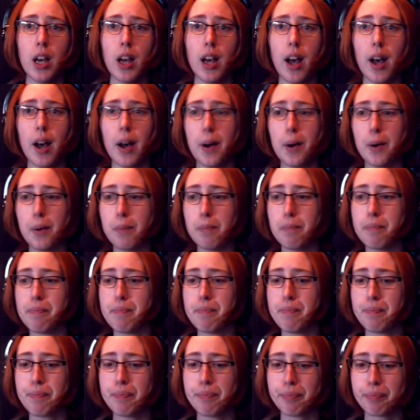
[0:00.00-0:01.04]

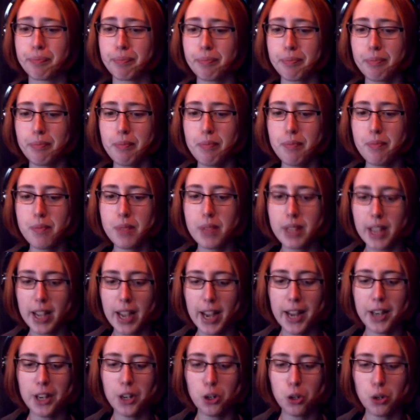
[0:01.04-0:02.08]

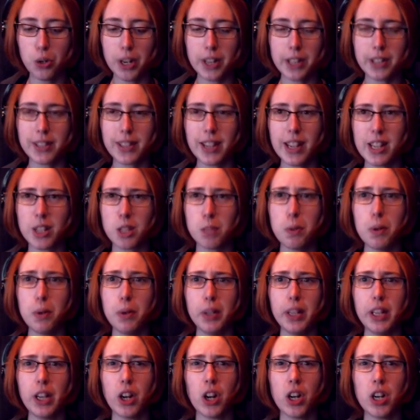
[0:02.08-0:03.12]
I know it's been
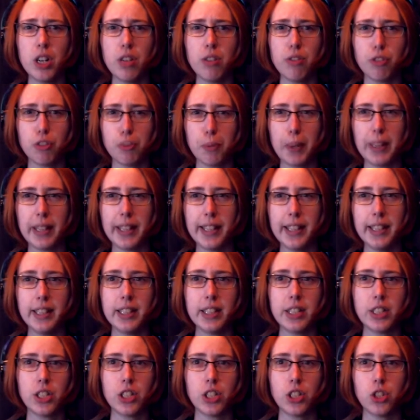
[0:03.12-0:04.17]
really hard for me
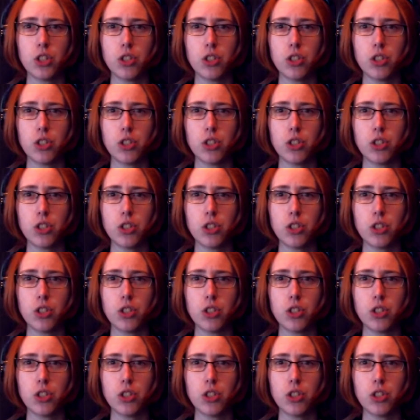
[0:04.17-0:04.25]
lately